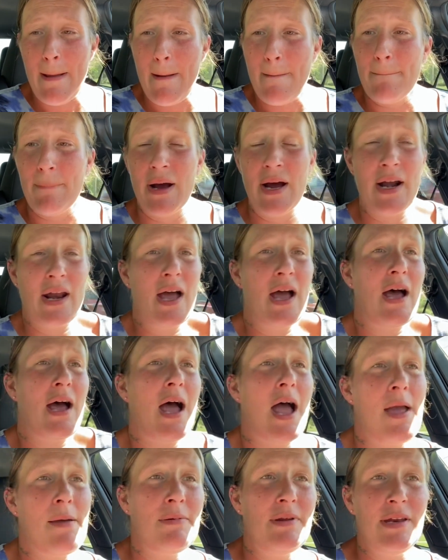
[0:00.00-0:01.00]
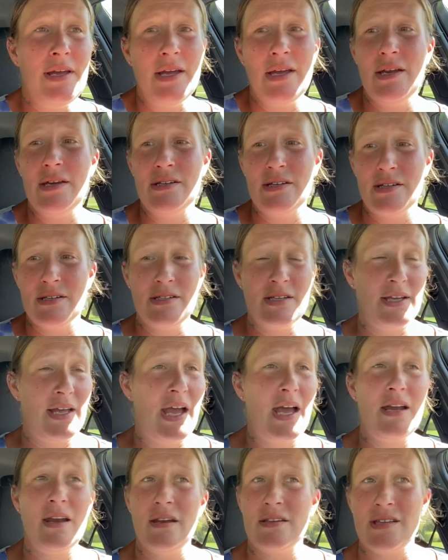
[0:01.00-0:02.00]
But I need to
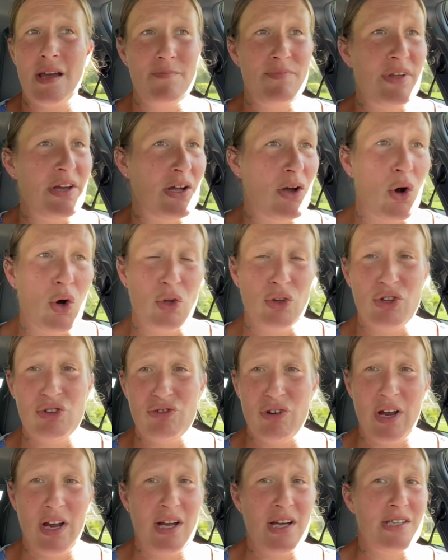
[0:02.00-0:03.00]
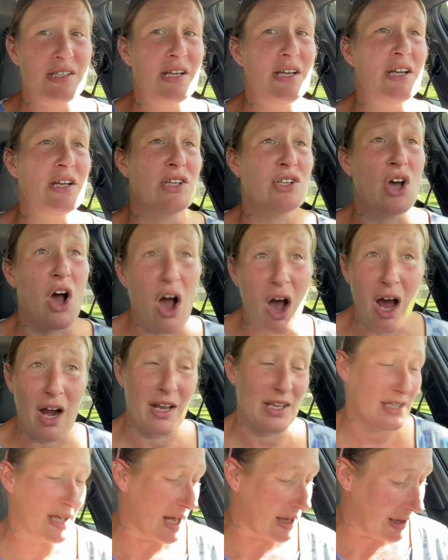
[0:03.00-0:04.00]
get something cold to drink because it is hot
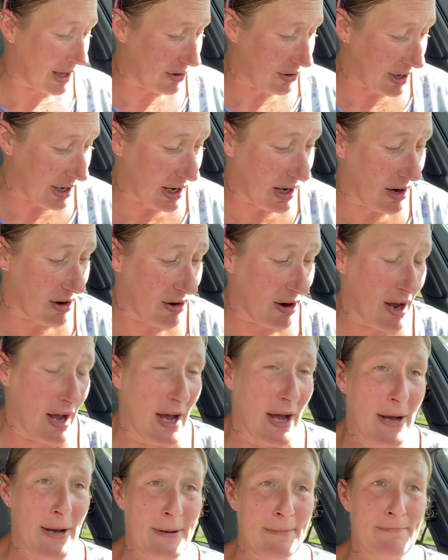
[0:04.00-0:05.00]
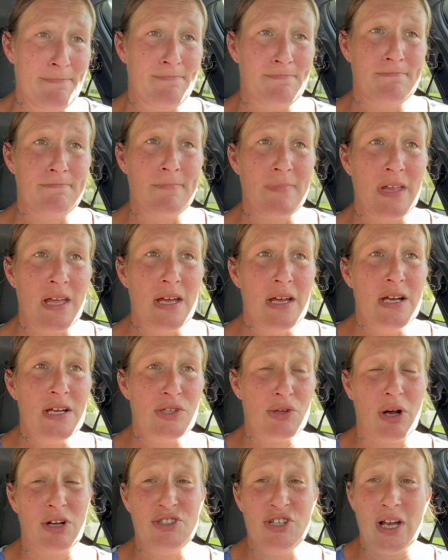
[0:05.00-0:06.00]
as hell out here.
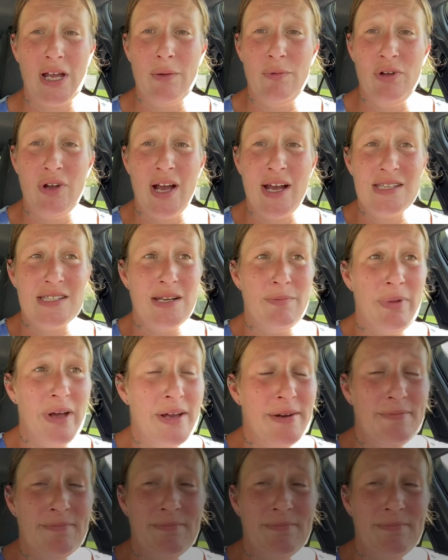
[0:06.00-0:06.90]
So I'll check in with you guys in a bit.